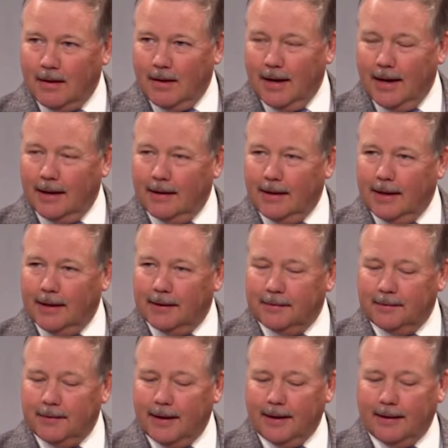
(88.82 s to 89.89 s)
and
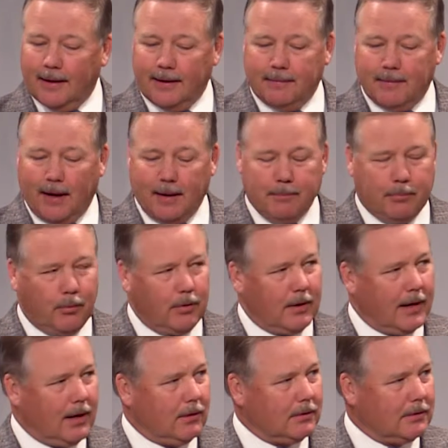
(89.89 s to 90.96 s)
and, and I, I, put it
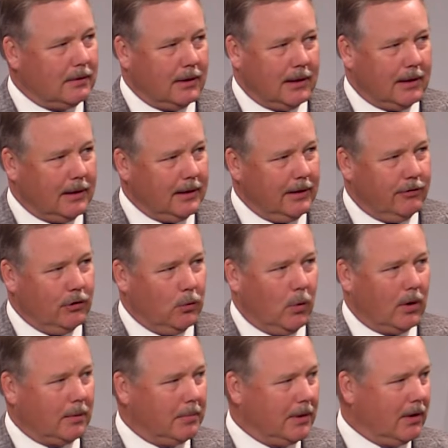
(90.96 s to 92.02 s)
out uh, if you
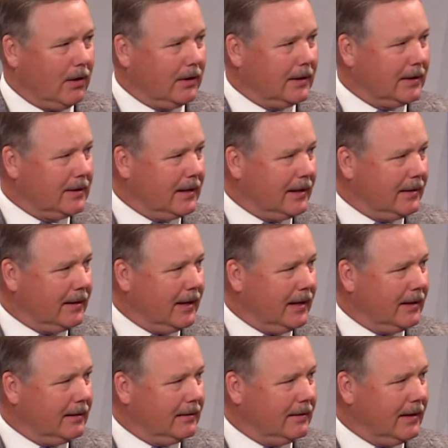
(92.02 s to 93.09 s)
want to be on it and
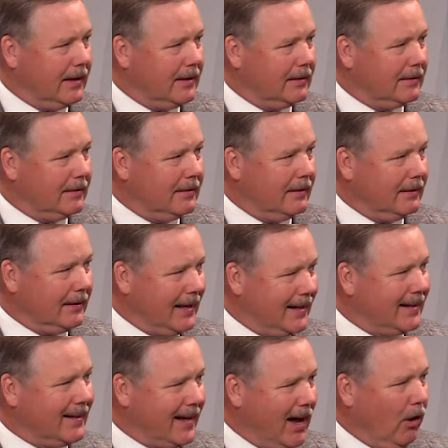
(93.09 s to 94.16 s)
and and let
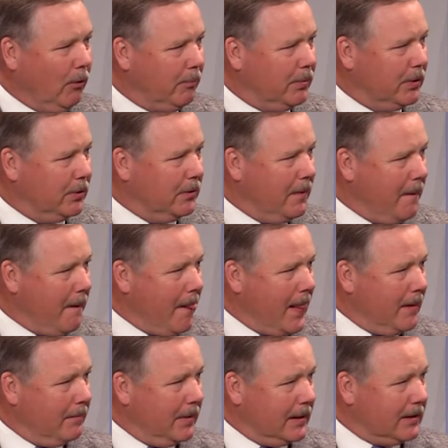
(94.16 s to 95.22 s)
it help you
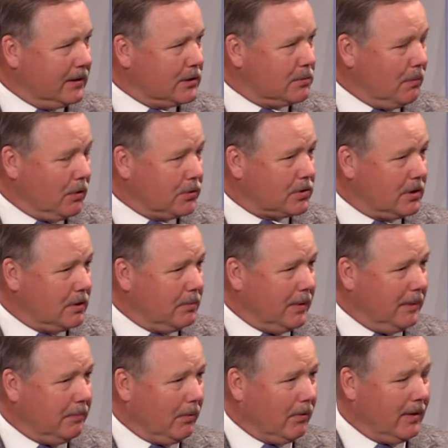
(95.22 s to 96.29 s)
because most of the
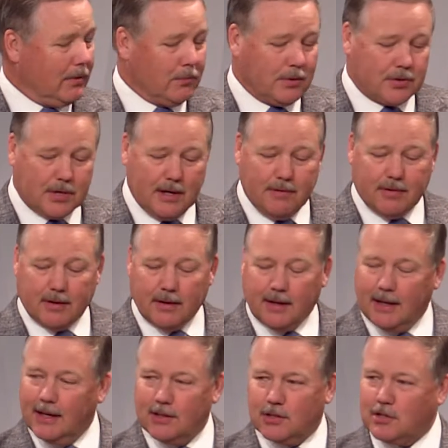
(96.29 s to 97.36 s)
people that receive it
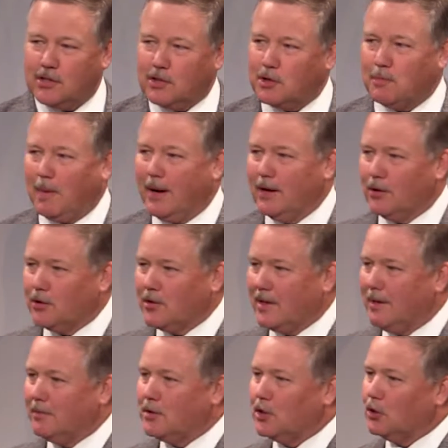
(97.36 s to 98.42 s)
it just inspires
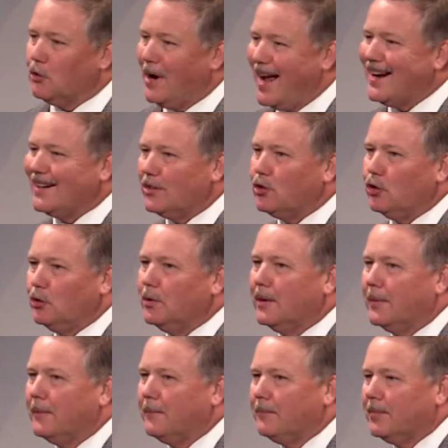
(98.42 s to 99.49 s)
them to gratitude
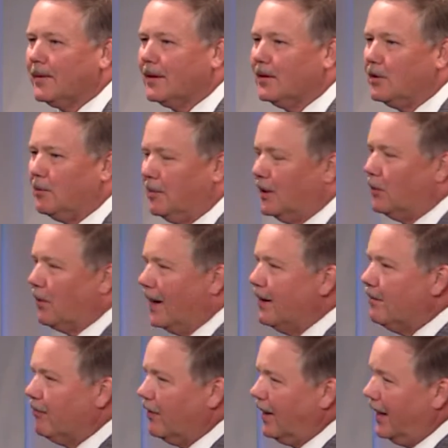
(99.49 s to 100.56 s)
to be
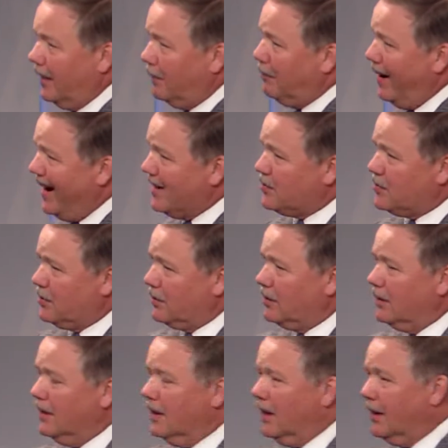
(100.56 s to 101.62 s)
grateful i had a pastor
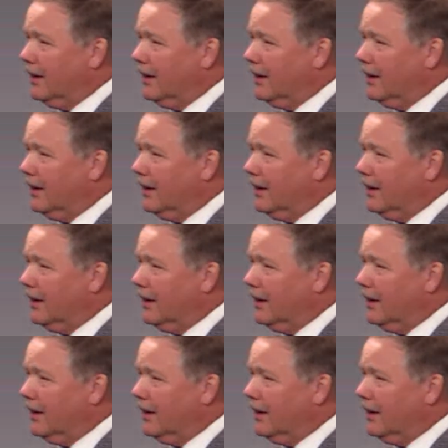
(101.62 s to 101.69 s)
uh,